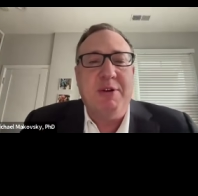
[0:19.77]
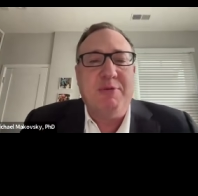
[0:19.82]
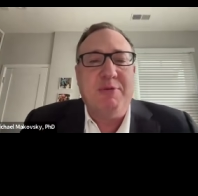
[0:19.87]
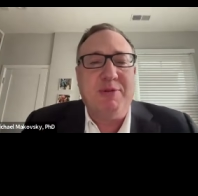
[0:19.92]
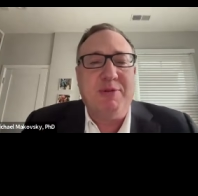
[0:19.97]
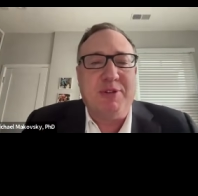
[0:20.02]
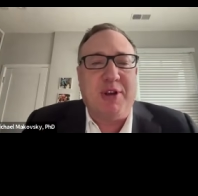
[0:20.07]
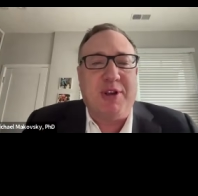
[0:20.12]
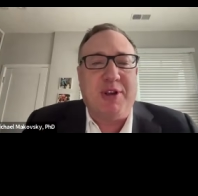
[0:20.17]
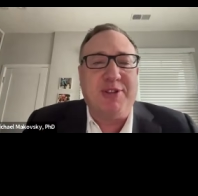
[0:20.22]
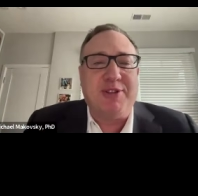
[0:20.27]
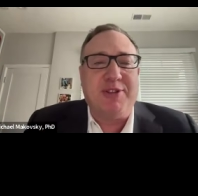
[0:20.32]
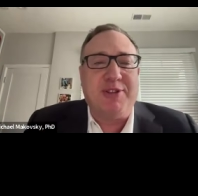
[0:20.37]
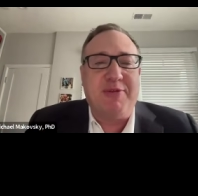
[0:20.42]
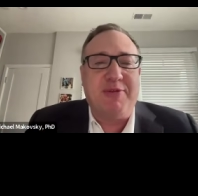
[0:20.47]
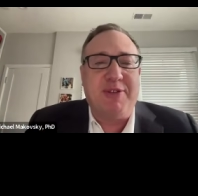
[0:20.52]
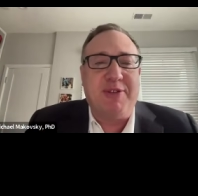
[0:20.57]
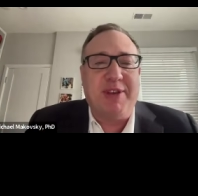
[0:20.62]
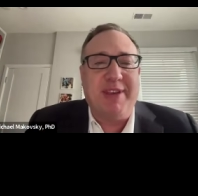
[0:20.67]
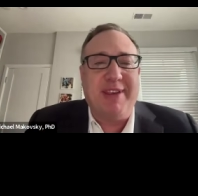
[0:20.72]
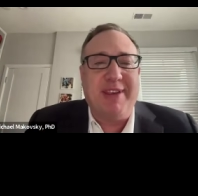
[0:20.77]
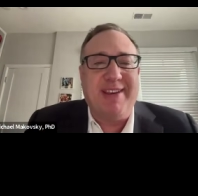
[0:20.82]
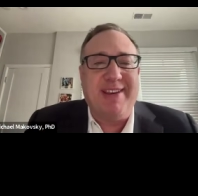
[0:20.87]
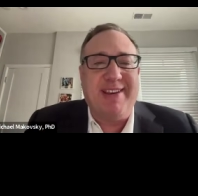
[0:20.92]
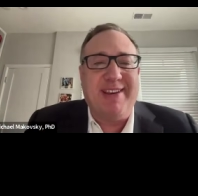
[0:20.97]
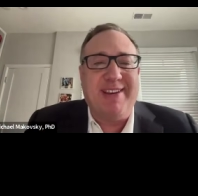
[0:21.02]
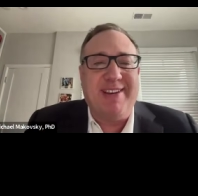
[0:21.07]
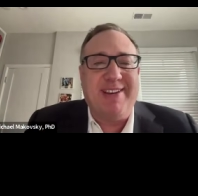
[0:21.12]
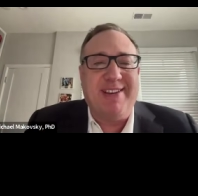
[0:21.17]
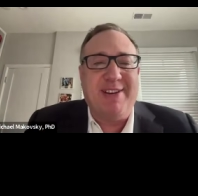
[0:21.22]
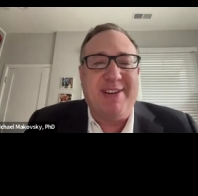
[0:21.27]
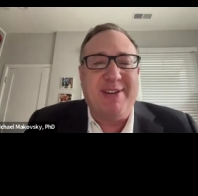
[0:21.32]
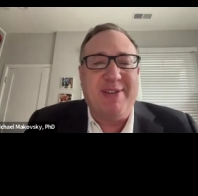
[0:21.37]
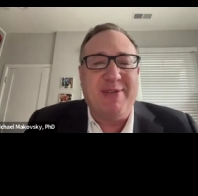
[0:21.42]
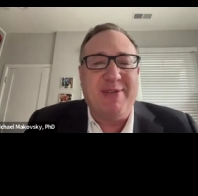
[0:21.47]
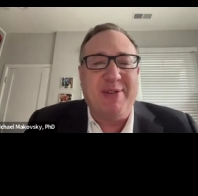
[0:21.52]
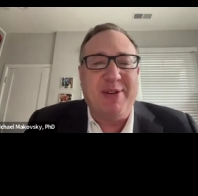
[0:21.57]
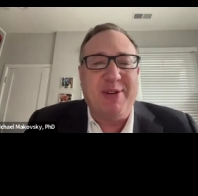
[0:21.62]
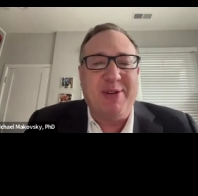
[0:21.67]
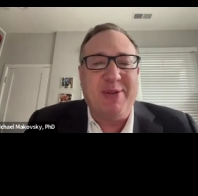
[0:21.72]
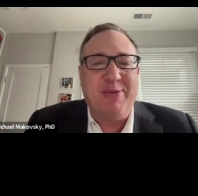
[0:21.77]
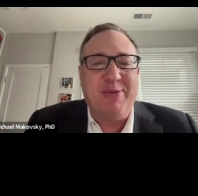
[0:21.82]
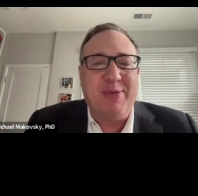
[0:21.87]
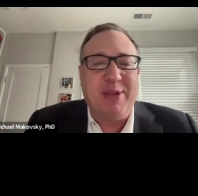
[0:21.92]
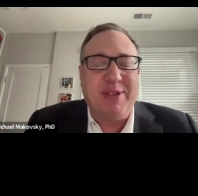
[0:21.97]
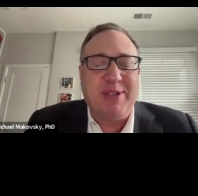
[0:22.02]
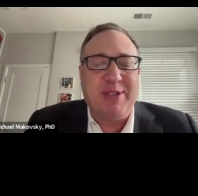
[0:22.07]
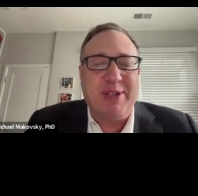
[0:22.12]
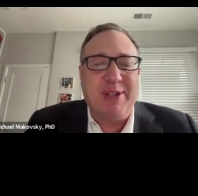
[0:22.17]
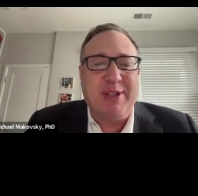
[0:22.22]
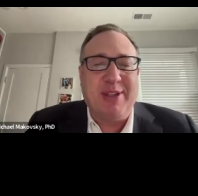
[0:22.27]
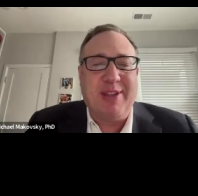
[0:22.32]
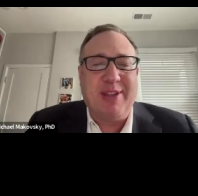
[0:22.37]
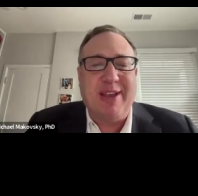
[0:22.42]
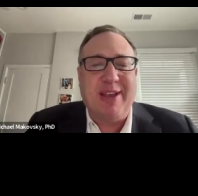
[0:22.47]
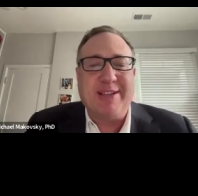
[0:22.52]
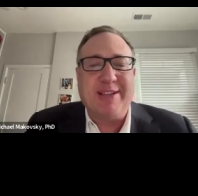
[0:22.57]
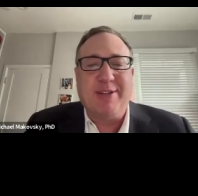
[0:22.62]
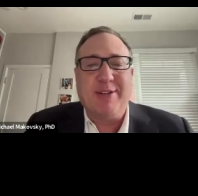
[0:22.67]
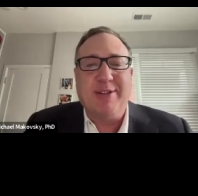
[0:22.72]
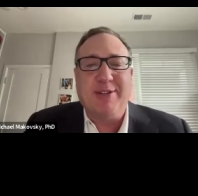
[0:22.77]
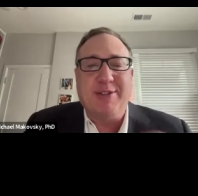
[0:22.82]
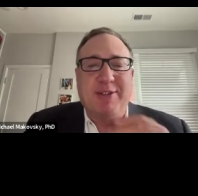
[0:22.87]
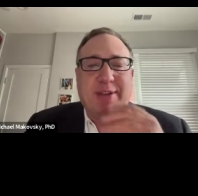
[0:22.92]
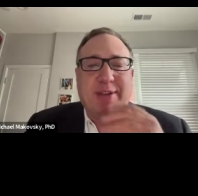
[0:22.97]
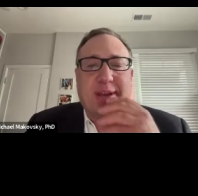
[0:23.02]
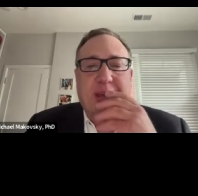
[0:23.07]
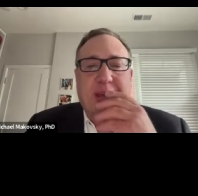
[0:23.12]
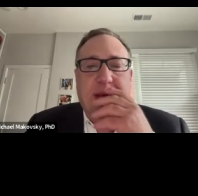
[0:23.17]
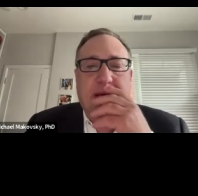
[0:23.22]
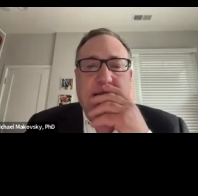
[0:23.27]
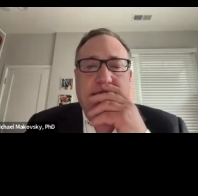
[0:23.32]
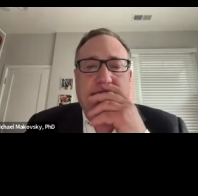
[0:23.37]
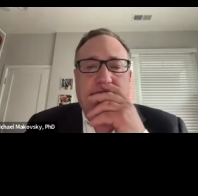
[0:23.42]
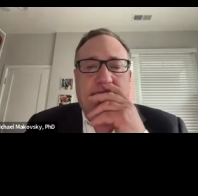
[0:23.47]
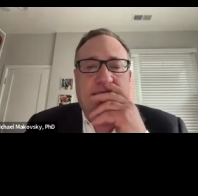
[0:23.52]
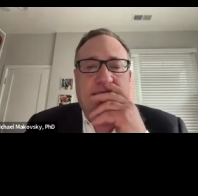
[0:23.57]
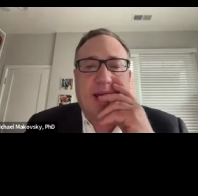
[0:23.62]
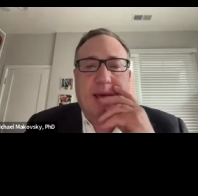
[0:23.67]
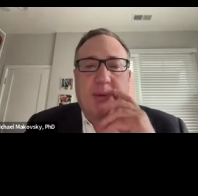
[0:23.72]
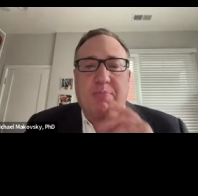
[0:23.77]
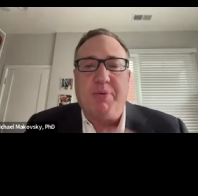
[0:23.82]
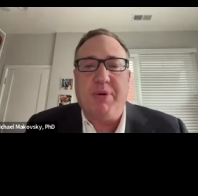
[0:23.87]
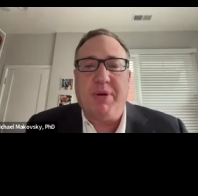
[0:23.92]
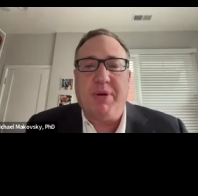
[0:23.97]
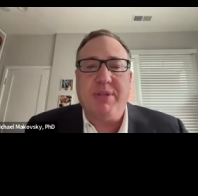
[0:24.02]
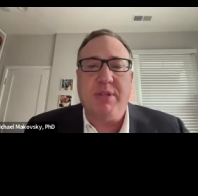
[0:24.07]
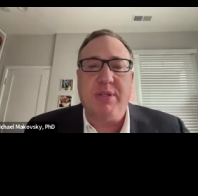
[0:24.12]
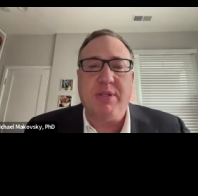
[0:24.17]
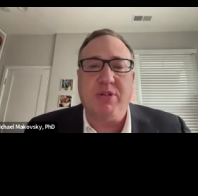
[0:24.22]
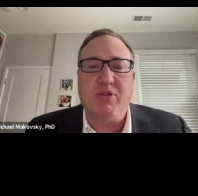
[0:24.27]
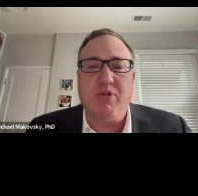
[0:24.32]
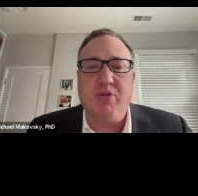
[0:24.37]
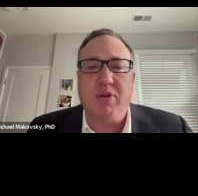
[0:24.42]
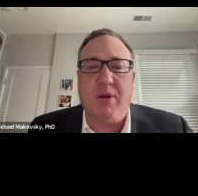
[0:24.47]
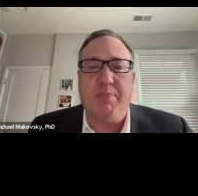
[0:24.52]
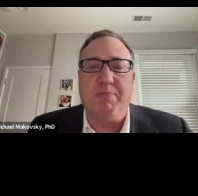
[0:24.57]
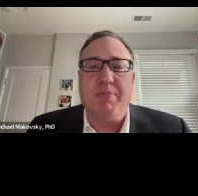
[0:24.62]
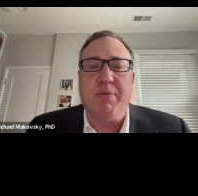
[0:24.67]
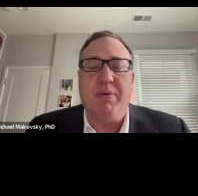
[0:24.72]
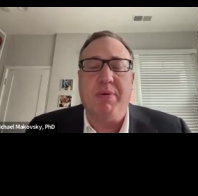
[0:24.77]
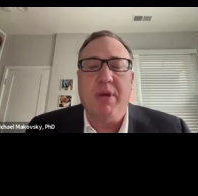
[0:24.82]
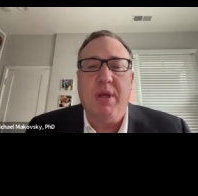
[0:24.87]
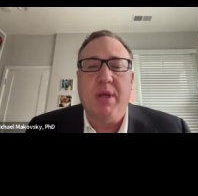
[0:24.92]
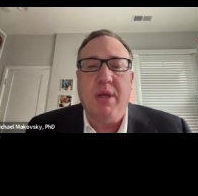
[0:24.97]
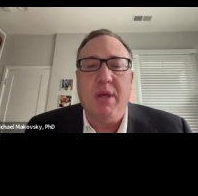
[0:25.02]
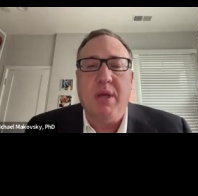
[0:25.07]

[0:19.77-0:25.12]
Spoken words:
results of the recent elections and how President Trump